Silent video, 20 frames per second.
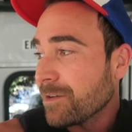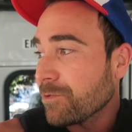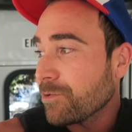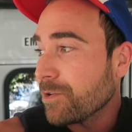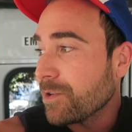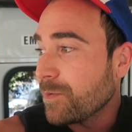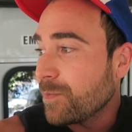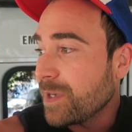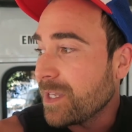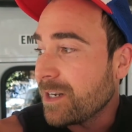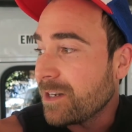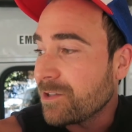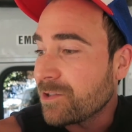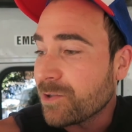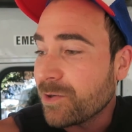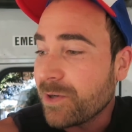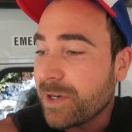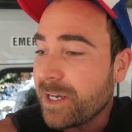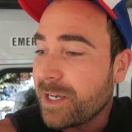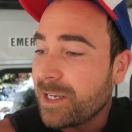Really been
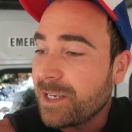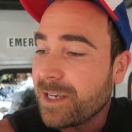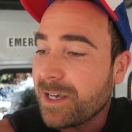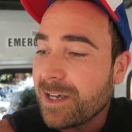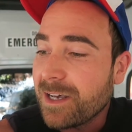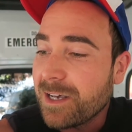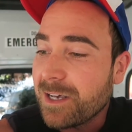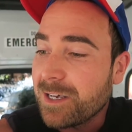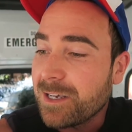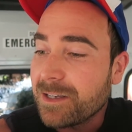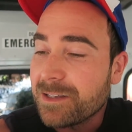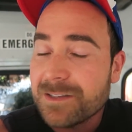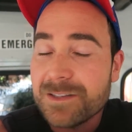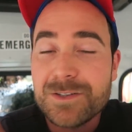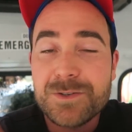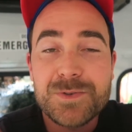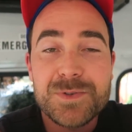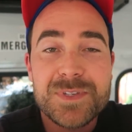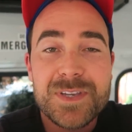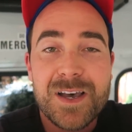enjoying uh,
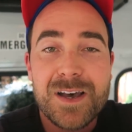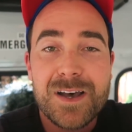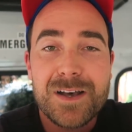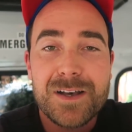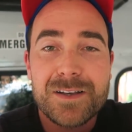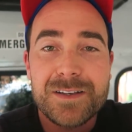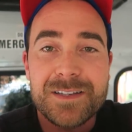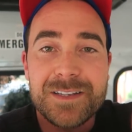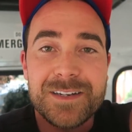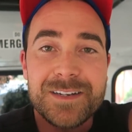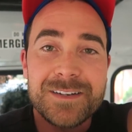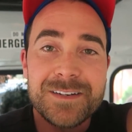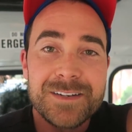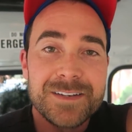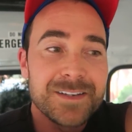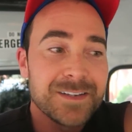Utah and